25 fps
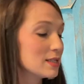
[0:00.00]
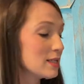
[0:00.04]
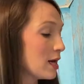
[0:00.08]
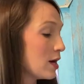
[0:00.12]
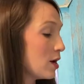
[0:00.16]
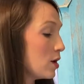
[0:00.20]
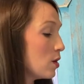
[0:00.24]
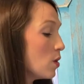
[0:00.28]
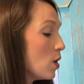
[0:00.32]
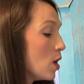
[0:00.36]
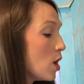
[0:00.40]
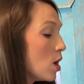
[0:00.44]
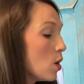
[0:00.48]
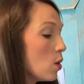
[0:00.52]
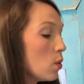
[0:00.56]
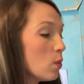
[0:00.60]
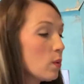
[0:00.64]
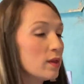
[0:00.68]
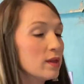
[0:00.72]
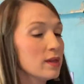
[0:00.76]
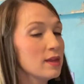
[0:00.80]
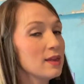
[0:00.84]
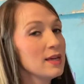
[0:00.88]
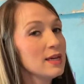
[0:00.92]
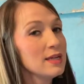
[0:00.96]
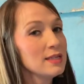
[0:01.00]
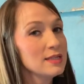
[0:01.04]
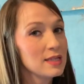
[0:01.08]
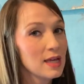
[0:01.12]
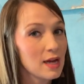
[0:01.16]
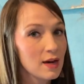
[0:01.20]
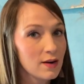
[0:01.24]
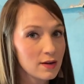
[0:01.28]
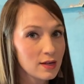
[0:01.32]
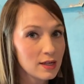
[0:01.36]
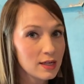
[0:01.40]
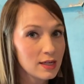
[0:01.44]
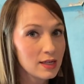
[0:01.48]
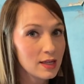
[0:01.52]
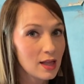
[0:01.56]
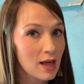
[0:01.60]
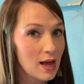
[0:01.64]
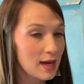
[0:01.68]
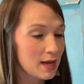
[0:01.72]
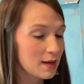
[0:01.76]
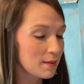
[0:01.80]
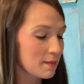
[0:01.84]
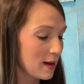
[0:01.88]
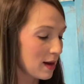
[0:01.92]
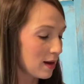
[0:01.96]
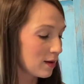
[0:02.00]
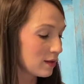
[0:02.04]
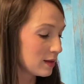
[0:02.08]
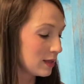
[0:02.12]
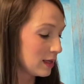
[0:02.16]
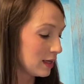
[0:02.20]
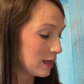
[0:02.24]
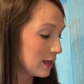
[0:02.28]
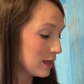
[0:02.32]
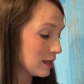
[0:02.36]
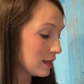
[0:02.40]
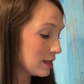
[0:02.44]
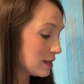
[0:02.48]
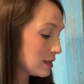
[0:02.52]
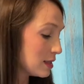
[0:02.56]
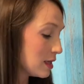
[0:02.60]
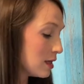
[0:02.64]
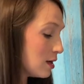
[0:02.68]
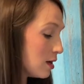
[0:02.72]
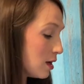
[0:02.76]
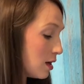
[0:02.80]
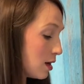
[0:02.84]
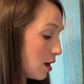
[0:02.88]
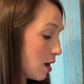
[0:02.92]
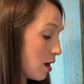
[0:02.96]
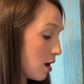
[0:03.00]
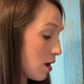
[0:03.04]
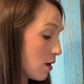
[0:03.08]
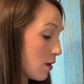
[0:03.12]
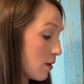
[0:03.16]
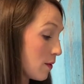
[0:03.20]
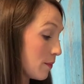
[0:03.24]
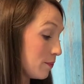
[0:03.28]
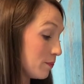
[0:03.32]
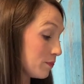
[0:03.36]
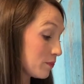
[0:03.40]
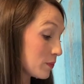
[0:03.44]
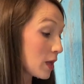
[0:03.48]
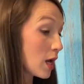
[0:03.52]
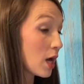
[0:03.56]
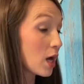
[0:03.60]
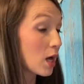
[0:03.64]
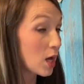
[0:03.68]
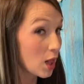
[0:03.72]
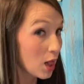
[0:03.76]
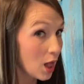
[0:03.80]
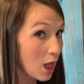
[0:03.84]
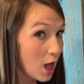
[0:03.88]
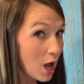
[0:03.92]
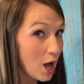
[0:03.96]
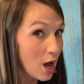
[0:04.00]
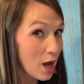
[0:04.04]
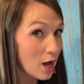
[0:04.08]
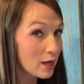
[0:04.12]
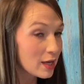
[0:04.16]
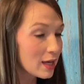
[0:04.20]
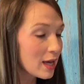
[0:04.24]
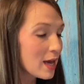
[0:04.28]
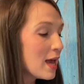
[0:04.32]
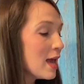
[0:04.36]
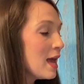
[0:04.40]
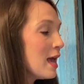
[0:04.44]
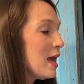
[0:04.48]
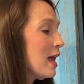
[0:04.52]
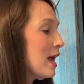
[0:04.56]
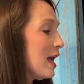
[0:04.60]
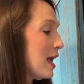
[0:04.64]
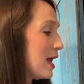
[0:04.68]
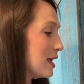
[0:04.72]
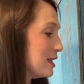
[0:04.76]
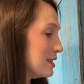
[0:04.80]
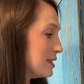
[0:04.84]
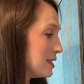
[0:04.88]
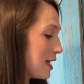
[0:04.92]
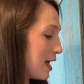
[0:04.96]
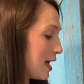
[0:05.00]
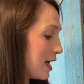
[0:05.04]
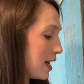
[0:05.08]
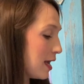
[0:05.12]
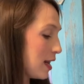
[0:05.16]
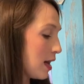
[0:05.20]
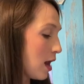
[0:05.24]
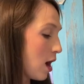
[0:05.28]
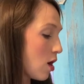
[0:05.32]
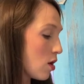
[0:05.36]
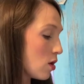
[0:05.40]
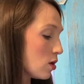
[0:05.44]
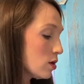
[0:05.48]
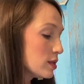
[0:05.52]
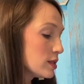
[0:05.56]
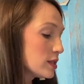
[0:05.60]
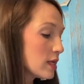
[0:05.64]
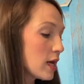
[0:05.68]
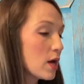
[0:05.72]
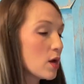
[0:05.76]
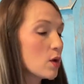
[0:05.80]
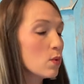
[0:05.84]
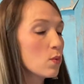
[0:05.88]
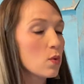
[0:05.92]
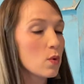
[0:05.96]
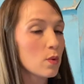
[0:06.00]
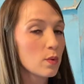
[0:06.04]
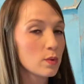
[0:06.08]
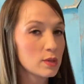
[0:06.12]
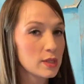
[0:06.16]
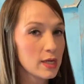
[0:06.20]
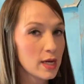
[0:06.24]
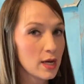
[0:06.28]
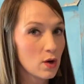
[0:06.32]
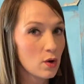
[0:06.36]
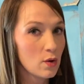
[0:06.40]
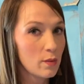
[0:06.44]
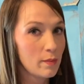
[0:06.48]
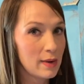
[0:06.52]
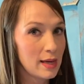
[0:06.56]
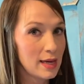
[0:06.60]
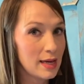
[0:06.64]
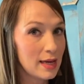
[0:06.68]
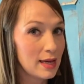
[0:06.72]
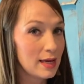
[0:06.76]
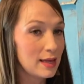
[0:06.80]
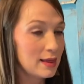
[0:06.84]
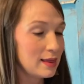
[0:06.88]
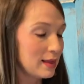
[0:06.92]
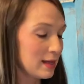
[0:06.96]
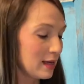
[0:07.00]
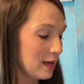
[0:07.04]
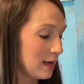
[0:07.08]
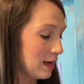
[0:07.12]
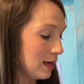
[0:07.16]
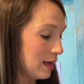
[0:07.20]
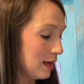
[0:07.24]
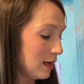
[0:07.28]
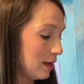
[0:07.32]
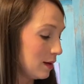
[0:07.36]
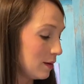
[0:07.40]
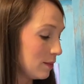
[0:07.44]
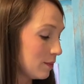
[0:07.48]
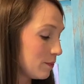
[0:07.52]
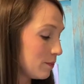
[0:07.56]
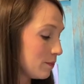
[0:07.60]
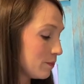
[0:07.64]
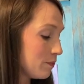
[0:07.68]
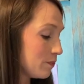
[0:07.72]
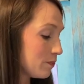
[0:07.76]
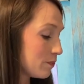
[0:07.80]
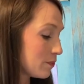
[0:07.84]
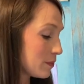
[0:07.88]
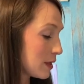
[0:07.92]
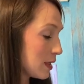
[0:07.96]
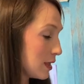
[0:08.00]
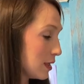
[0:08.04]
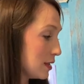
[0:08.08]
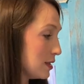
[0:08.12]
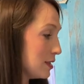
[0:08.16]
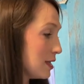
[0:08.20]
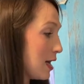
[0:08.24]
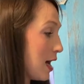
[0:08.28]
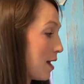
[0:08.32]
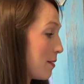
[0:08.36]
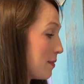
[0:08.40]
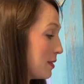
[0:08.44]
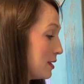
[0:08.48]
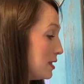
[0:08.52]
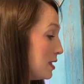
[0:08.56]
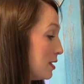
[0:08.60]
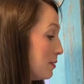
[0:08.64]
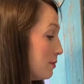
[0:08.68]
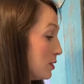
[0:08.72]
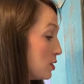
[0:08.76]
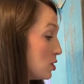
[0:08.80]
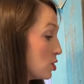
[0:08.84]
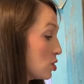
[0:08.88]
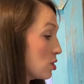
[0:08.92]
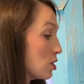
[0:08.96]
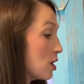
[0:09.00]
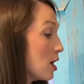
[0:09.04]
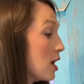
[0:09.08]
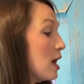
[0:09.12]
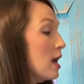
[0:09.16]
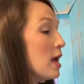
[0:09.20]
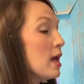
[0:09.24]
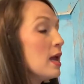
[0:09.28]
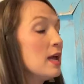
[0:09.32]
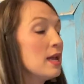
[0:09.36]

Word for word: So one of the things that I really like about this um, clock is that it also will tell me the time and temperature.